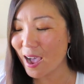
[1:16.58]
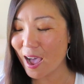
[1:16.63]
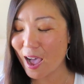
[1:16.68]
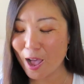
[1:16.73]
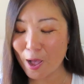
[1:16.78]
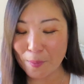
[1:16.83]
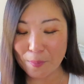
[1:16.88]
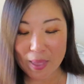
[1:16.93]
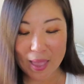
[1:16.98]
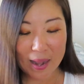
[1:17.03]

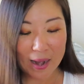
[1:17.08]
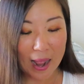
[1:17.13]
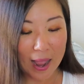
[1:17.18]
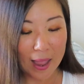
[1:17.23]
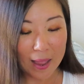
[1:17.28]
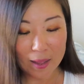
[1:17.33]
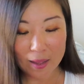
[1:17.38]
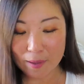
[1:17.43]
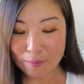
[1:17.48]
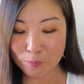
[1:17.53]
um, and
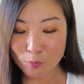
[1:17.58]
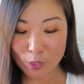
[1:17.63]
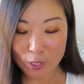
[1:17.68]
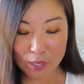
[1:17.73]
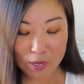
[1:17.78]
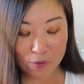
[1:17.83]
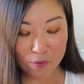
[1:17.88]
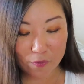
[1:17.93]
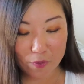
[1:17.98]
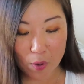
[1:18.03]
I am
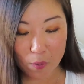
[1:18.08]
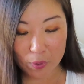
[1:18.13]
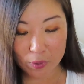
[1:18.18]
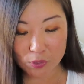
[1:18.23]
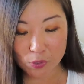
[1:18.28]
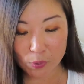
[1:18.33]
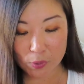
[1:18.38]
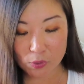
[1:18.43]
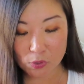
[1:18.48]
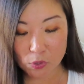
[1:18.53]
looking
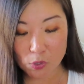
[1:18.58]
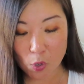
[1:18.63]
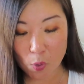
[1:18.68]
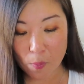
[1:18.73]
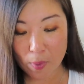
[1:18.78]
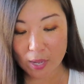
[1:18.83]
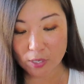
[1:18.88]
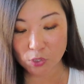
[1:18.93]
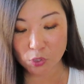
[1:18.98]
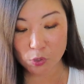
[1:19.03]
forward to it so
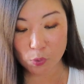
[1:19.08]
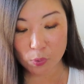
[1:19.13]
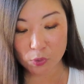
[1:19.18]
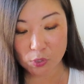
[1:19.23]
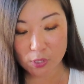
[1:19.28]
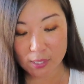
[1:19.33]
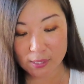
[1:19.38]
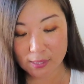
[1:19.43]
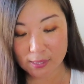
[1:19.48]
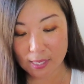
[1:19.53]
much. So it
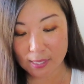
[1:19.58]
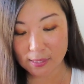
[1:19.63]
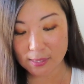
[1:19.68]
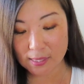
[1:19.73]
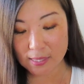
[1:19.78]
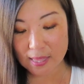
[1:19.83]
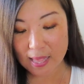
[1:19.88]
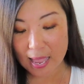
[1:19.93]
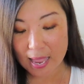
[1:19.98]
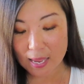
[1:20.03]
just says
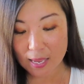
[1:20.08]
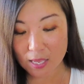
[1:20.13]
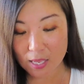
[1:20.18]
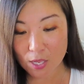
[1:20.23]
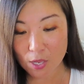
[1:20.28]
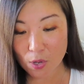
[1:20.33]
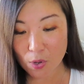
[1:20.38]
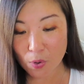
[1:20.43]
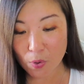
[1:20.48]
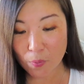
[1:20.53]
thank
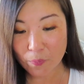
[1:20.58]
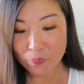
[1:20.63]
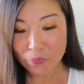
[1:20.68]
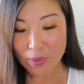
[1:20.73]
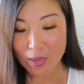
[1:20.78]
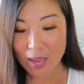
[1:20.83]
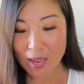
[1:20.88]
you.